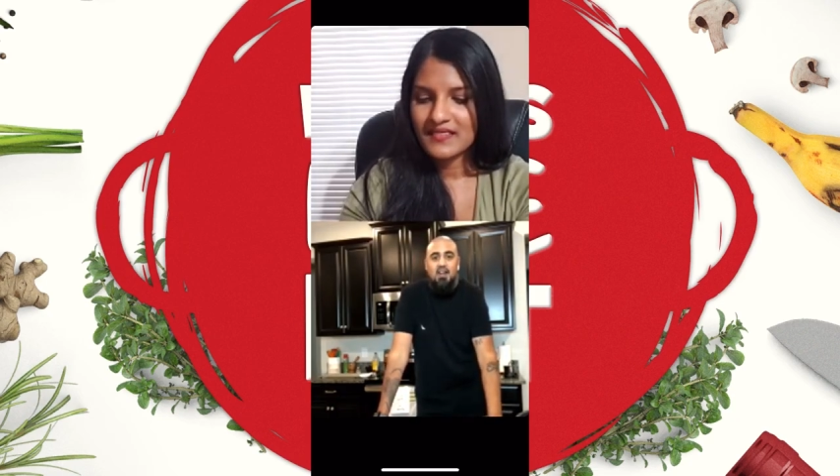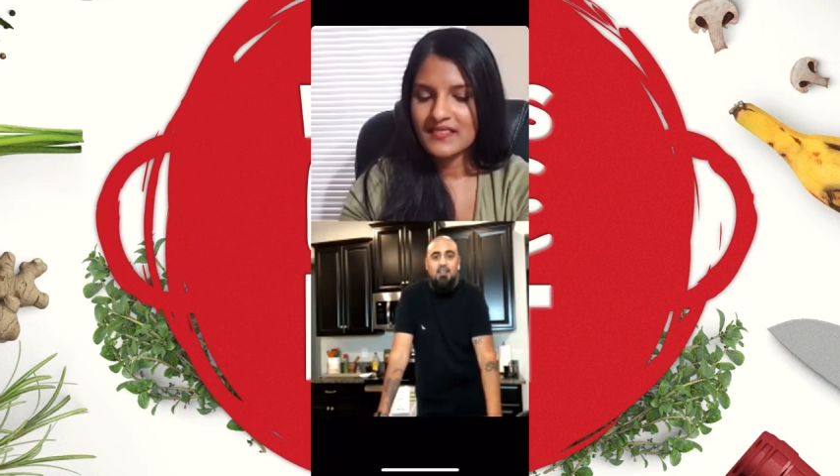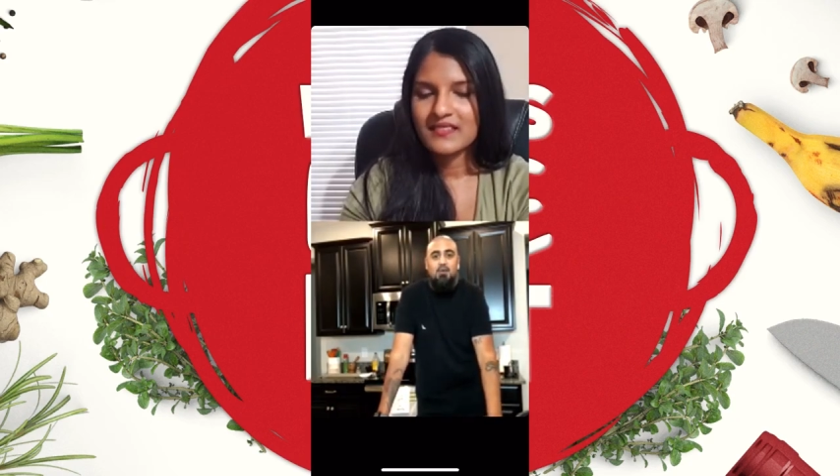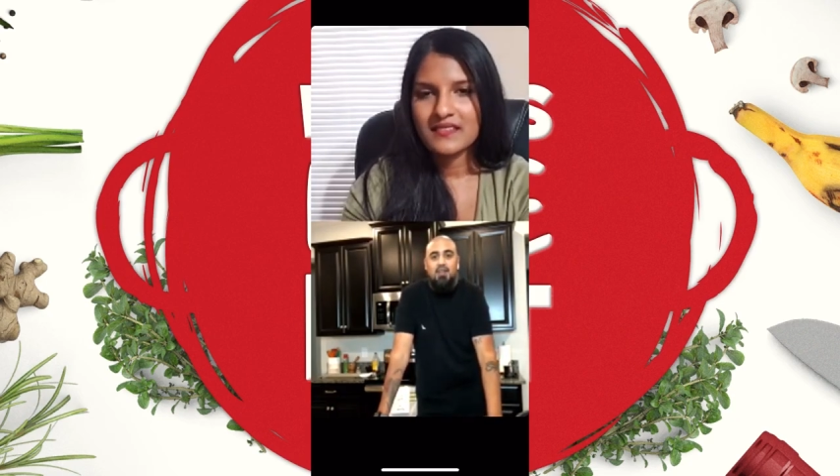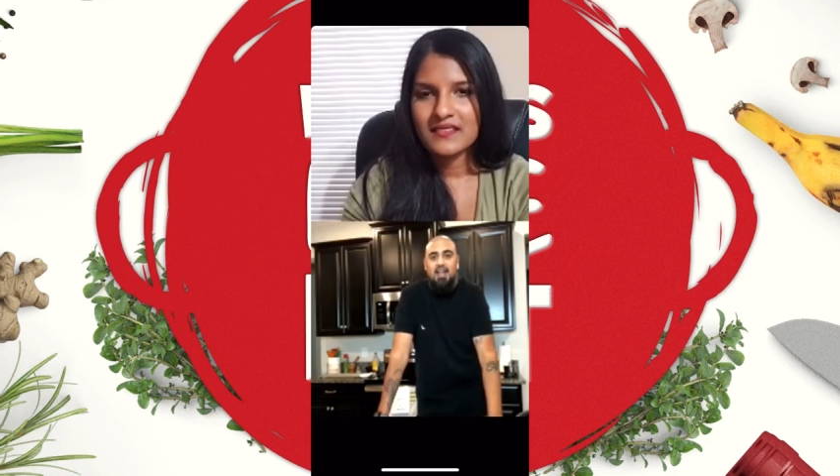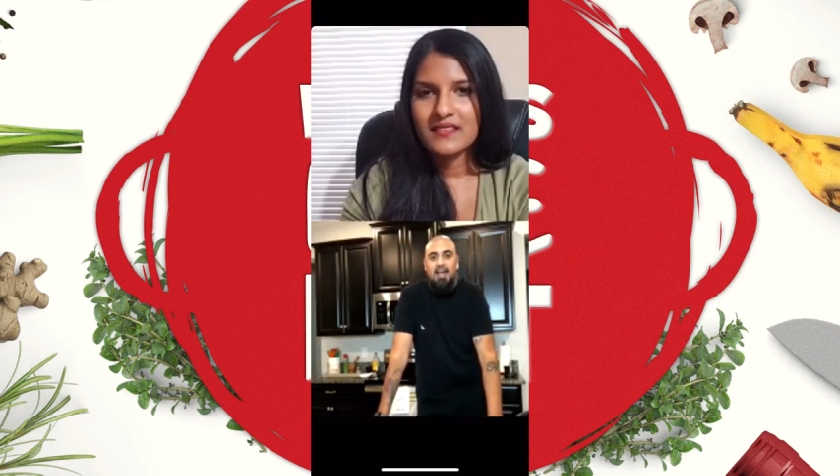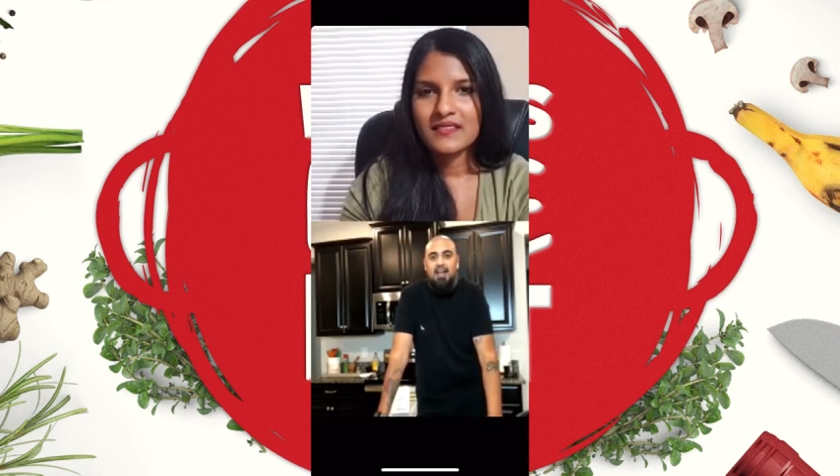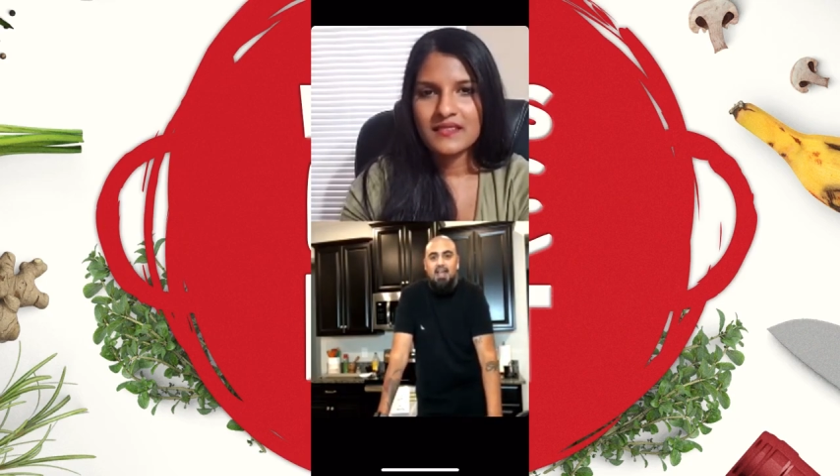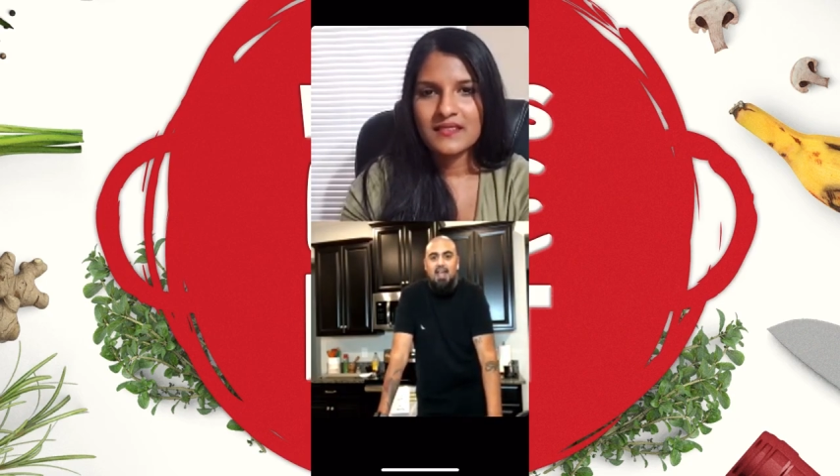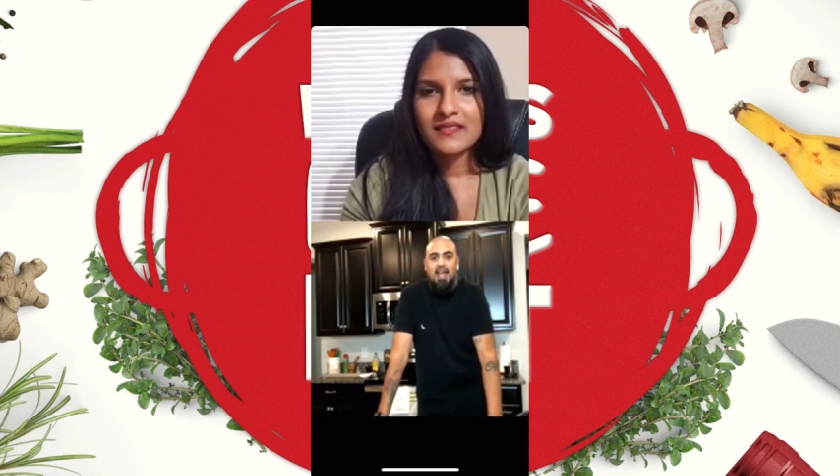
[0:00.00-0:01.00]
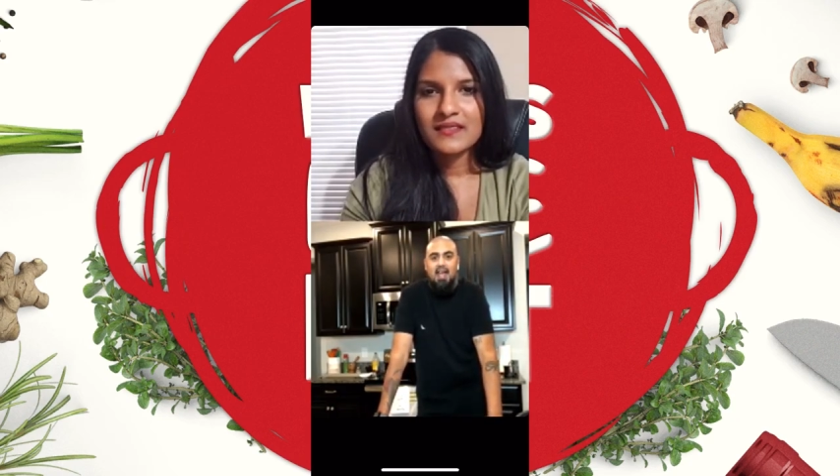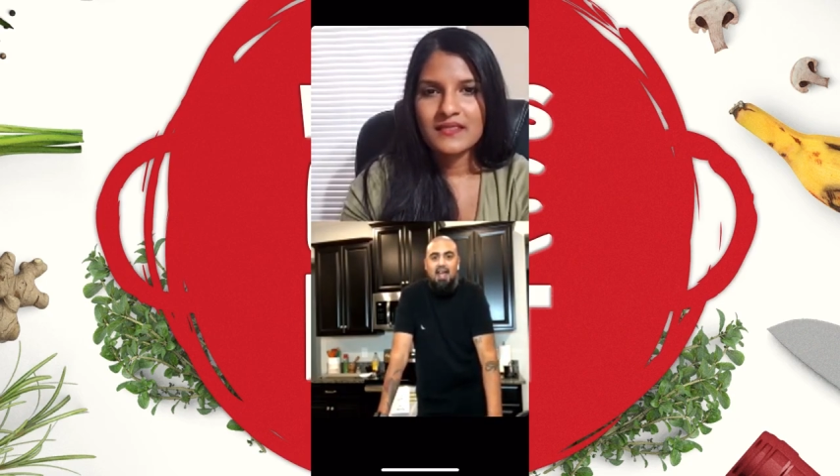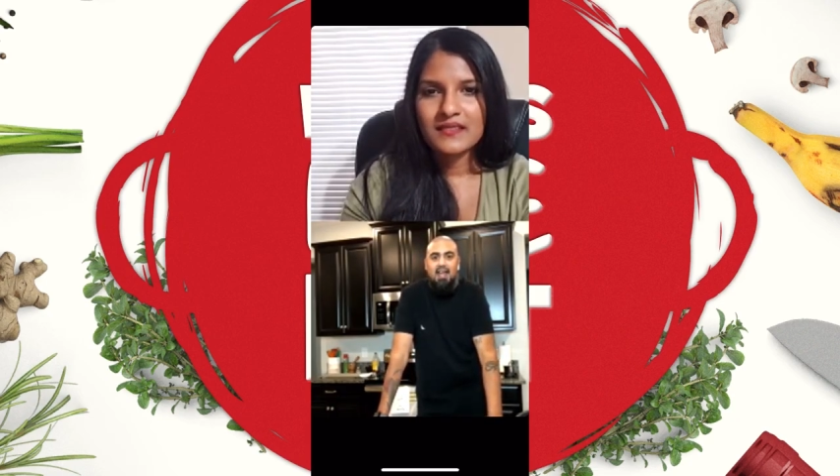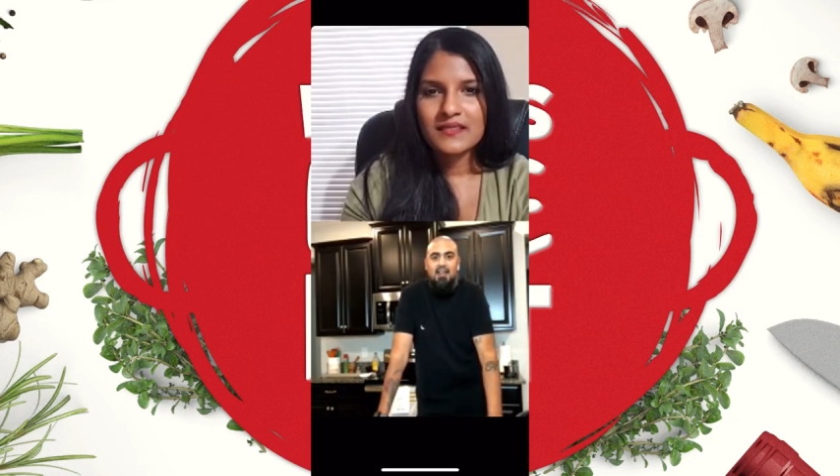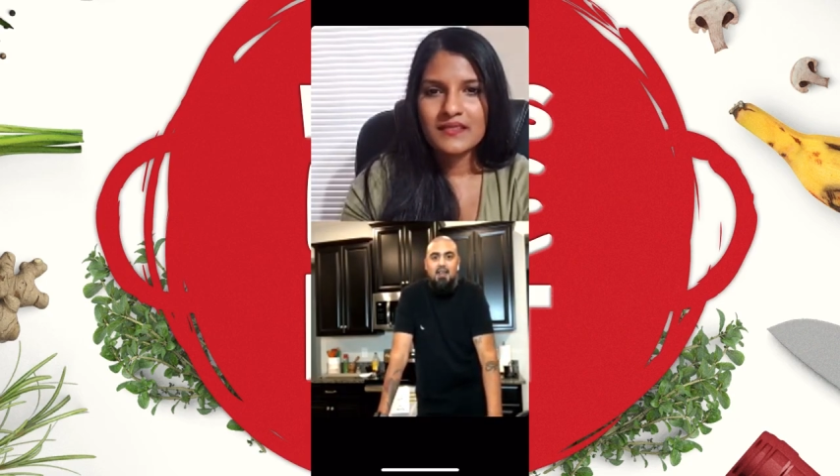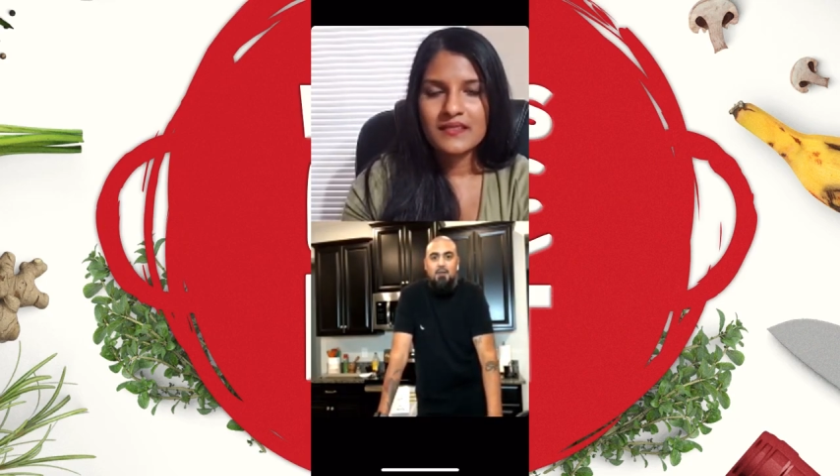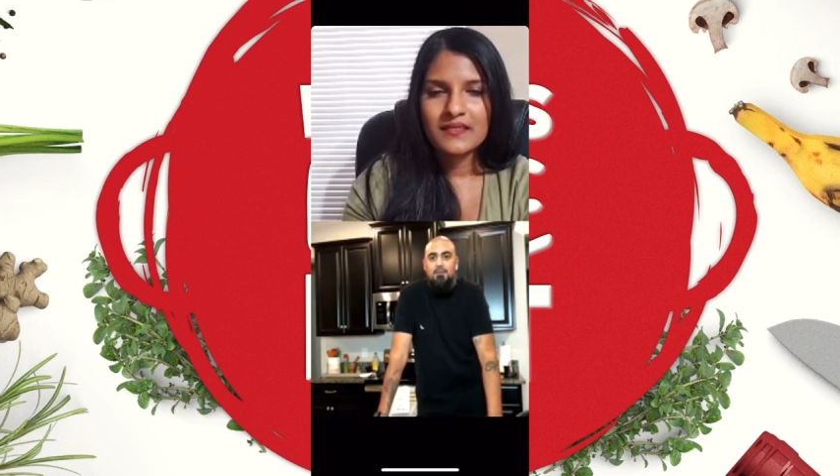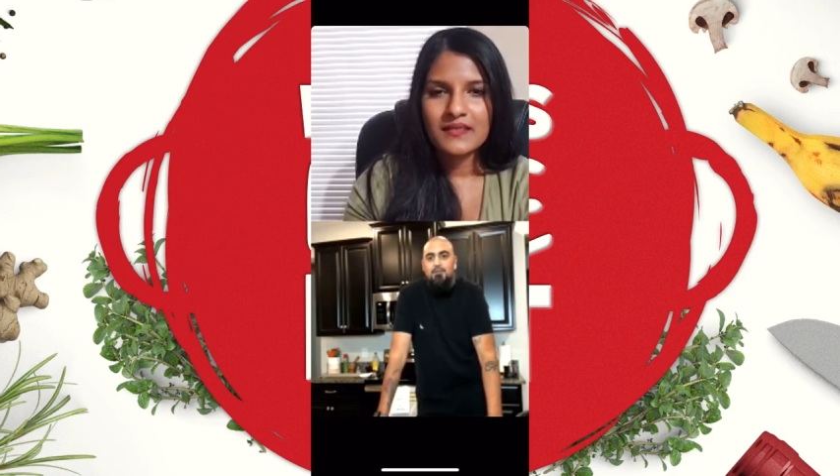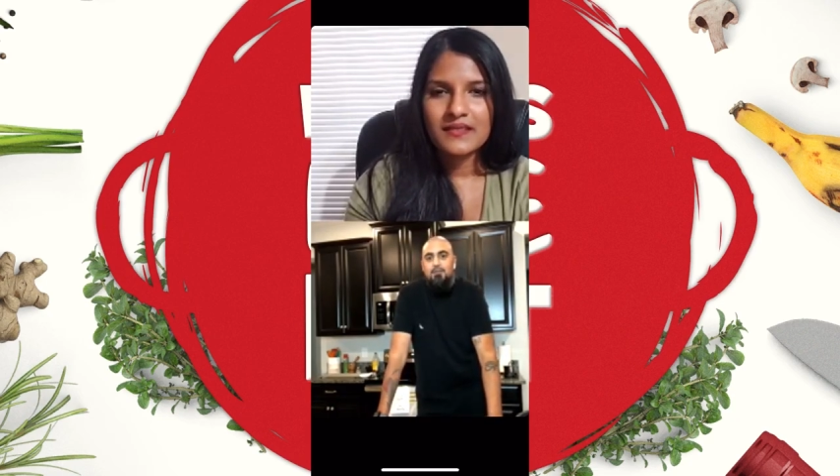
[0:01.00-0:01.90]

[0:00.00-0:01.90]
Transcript: that, and I